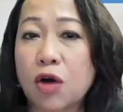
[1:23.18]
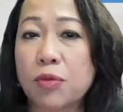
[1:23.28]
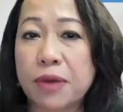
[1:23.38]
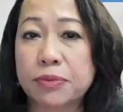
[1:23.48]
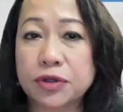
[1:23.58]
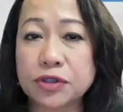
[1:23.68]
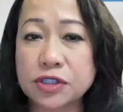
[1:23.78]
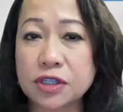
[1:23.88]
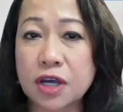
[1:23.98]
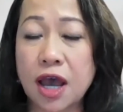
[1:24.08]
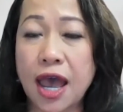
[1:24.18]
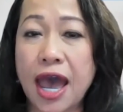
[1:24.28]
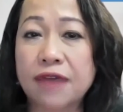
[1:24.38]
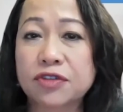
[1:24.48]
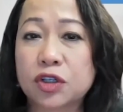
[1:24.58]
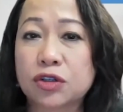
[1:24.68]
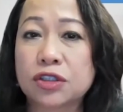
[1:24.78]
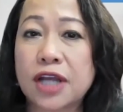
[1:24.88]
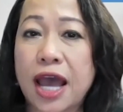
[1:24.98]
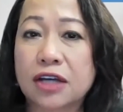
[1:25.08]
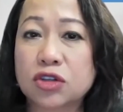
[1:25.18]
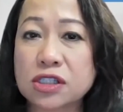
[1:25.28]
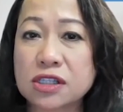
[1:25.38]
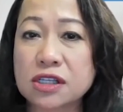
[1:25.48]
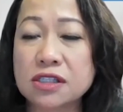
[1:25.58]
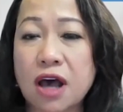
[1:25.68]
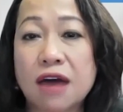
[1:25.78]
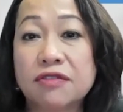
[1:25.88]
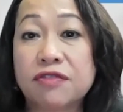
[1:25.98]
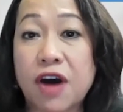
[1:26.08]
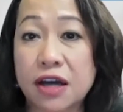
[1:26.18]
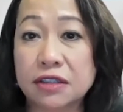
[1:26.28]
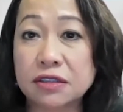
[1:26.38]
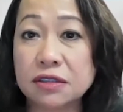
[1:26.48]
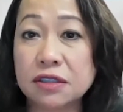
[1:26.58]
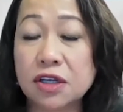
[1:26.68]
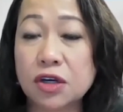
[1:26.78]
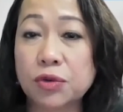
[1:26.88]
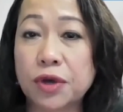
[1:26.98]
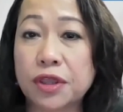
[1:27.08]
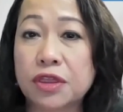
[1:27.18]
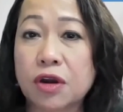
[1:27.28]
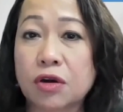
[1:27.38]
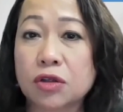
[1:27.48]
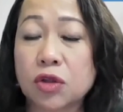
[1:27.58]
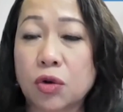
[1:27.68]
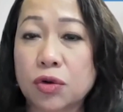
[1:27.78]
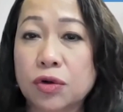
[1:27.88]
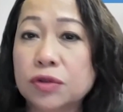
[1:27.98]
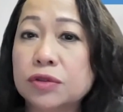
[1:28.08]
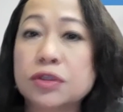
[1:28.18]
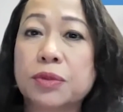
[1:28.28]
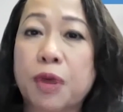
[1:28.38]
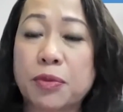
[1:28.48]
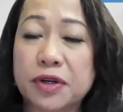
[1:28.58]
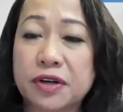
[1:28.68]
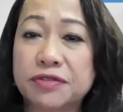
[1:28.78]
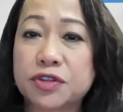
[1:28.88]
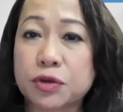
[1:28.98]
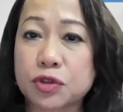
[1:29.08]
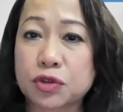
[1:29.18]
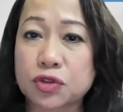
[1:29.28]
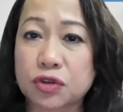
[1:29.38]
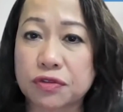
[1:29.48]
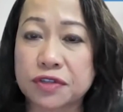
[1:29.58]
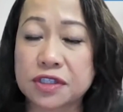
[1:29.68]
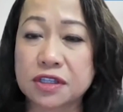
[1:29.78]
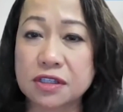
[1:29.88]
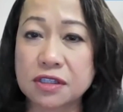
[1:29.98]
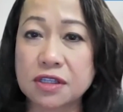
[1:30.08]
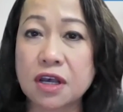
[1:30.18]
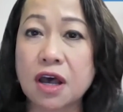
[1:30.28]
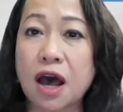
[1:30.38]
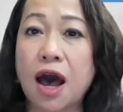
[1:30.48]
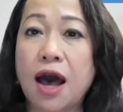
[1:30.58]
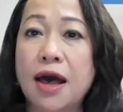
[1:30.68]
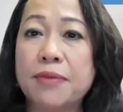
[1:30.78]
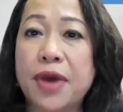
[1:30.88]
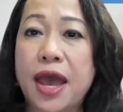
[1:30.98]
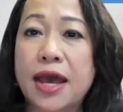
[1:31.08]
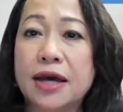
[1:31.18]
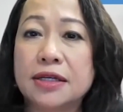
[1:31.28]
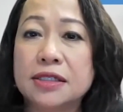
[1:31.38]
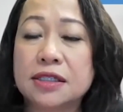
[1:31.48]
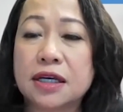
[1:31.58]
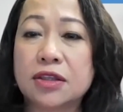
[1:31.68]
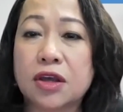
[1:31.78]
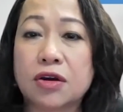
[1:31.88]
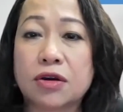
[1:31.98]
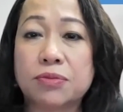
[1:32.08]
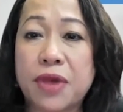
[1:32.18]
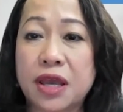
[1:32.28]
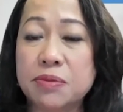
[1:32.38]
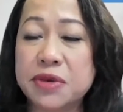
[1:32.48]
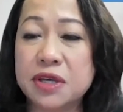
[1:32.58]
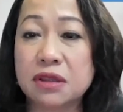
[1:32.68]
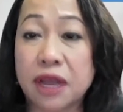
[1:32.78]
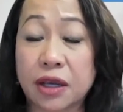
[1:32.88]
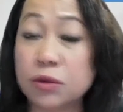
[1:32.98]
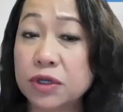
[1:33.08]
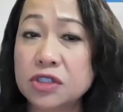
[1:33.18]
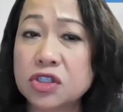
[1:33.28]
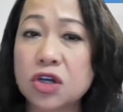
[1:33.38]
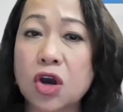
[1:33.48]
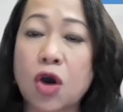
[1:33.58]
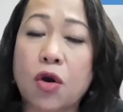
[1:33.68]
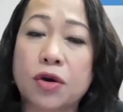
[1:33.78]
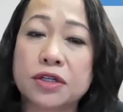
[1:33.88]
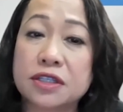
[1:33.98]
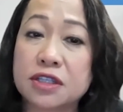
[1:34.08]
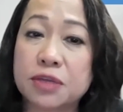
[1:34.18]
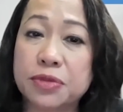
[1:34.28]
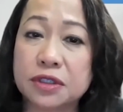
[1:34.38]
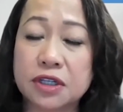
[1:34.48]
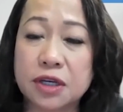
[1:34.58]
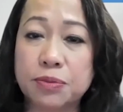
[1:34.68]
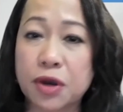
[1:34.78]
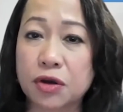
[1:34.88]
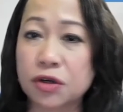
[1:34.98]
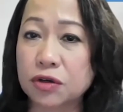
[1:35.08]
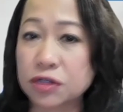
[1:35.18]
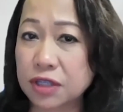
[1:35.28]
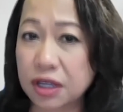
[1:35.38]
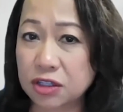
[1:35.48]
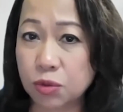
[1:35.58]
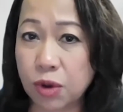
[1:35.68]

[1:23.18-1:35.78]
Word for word: all members have current addresses on file with their local Department of Social Services. Um, and there may be language or disability barriers as